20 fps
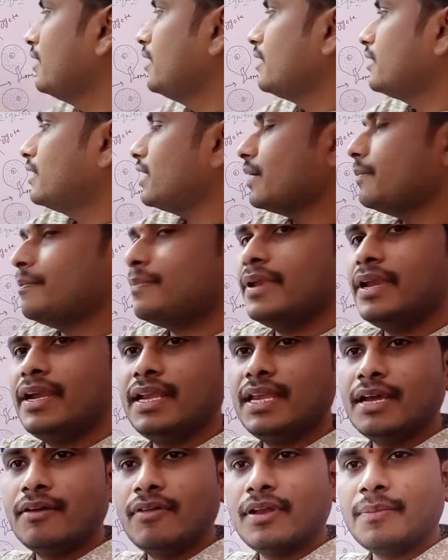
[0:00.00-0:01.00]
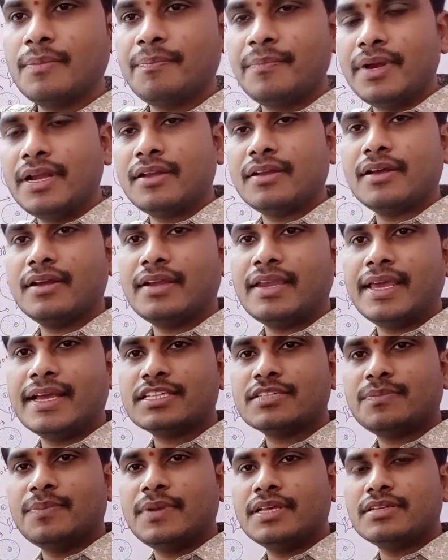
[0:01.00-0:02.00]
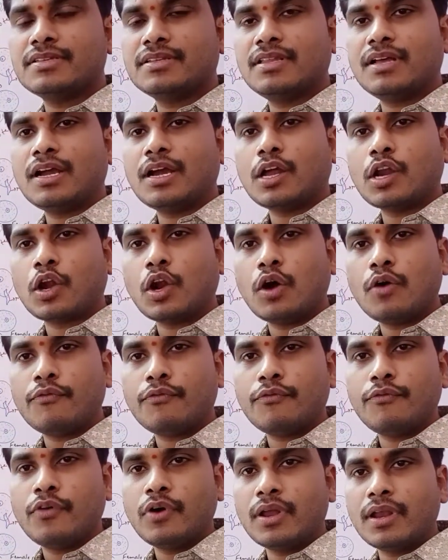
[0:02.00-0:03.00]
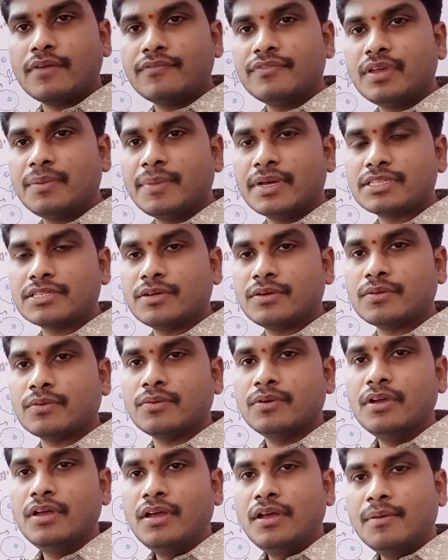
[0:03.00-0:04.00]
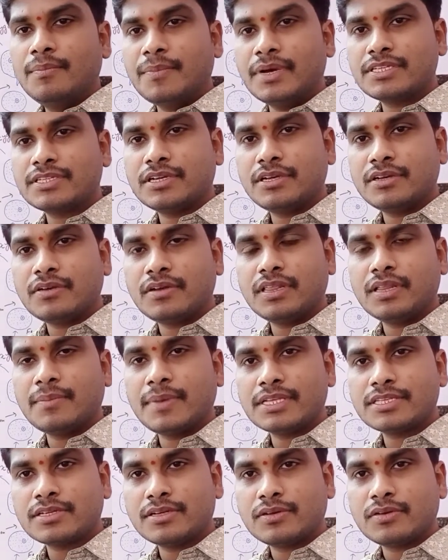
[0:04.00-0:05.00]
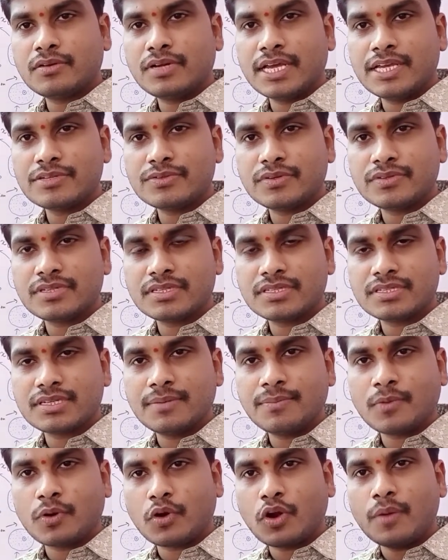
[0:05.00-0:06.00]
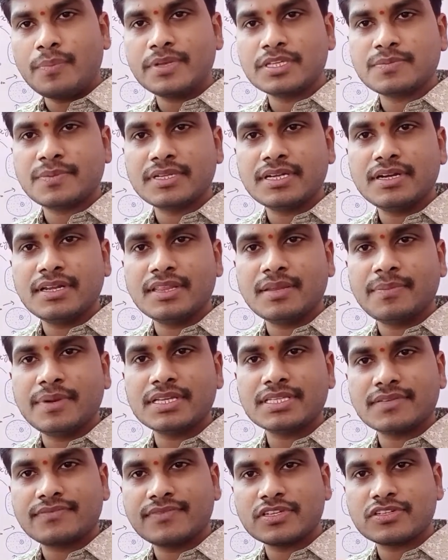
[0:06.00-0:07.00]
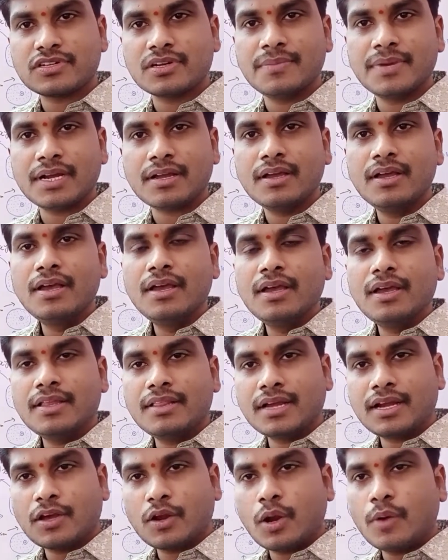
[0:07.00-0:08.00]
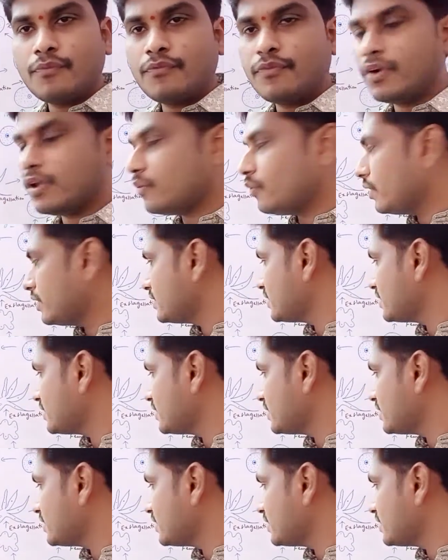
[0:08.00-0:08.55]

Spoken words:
the complete development takes place in the crop wall of the mosquito. In the mosquito digestive system, crop is present in the place of the stomach. In the crop wall, what is